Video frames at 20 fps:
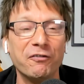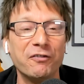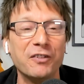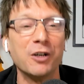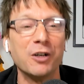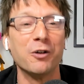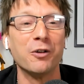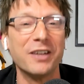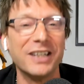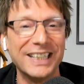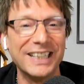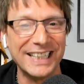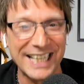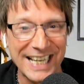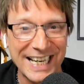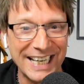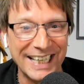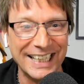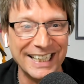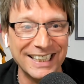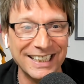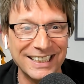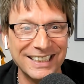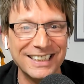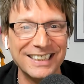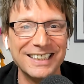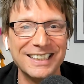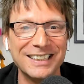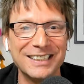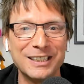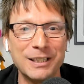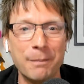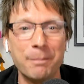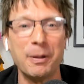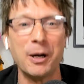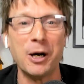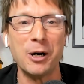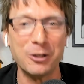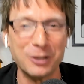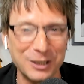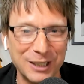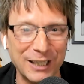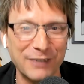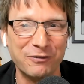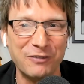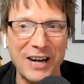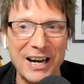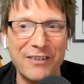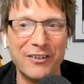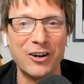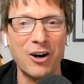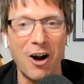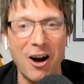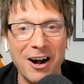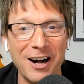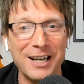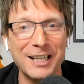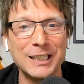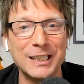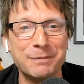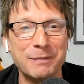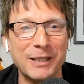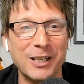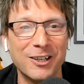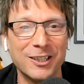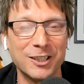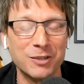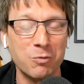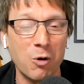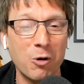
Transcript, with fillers: feel the need to post their favorite artist because,